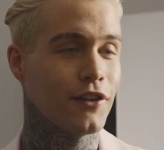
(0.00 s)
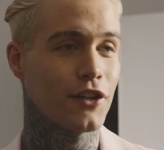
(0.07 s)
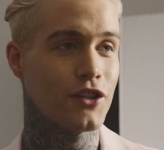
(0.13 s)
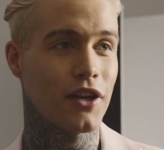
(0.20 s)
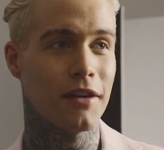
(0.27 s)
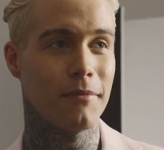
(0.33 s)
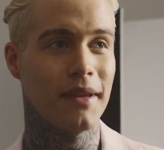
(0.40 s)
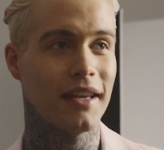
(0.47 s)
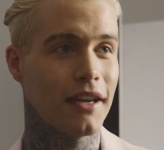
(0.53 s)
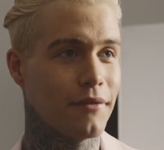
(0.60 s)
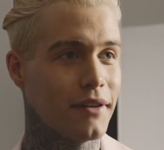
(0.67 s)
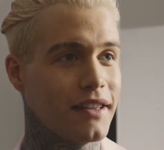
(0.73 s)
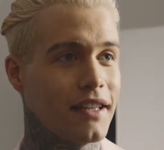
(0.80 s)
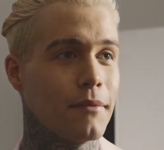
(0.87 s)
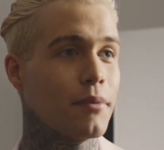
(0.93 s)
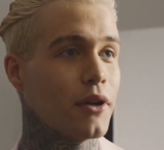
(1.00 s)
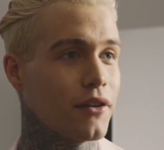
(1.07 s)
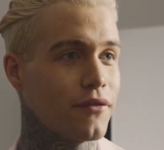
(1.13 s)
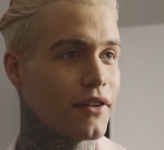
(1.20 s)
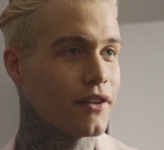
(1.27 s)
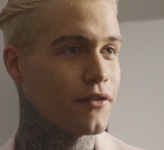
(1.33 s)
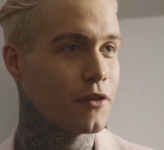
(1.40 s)
They're trying to make everything
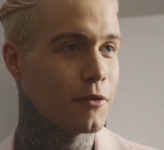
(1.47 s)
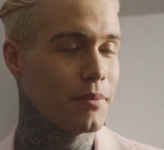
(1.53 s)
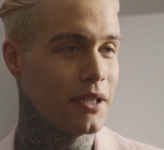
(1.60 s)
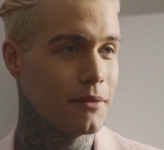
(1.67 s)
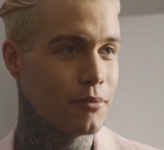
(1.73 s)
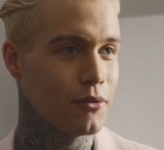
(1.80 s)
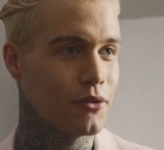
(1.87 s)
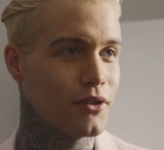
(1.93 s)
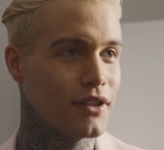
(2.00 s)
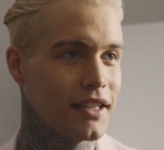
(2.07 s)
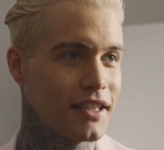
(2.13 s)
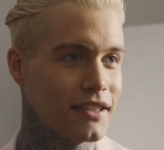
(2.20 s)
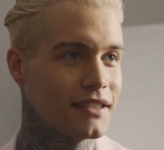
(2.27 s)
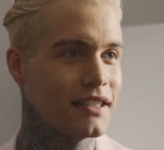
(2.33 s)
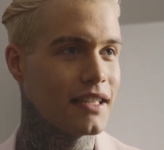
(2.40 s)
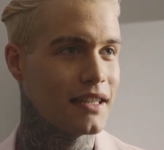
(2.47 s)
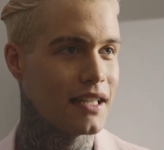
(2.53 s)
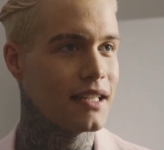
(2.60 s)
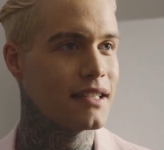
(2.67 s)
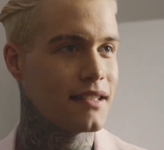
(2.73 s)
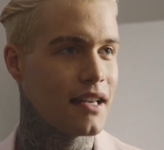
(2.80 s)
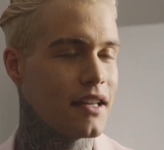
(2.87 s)
perfect for people and get
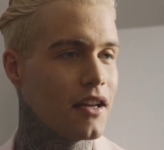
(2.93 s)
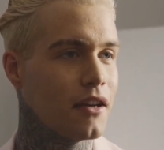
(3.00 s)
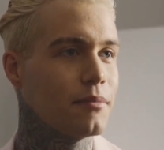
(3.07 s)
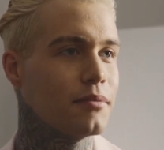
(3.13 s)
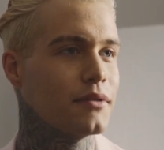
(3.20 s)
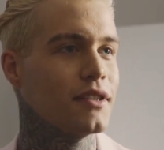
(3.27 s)
things set up